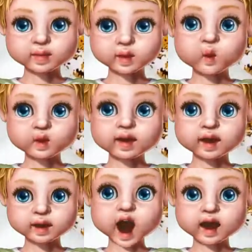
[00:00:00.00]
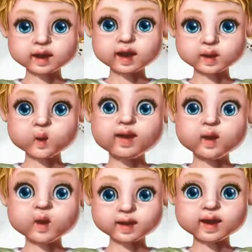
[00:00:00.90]
Okay, pass it through
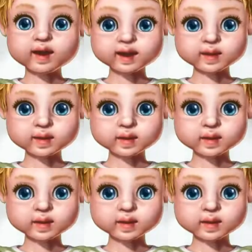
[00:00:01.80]
like this.